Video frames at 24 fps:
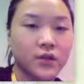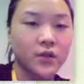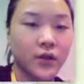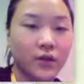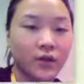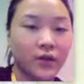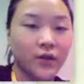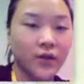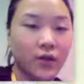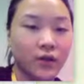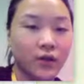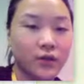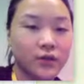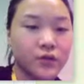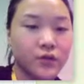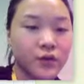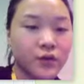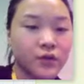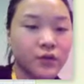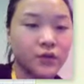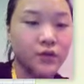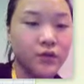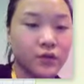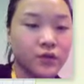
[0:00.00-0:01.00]
you have
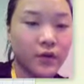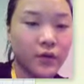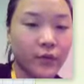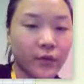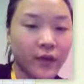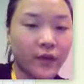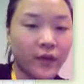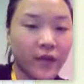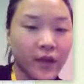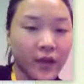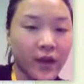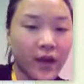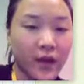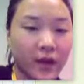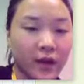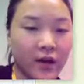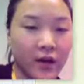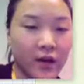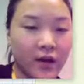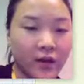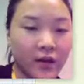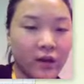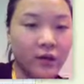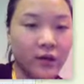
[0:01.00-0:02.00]
O2 and we have
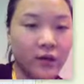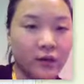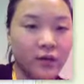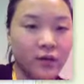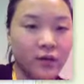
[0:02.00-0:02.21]
Al.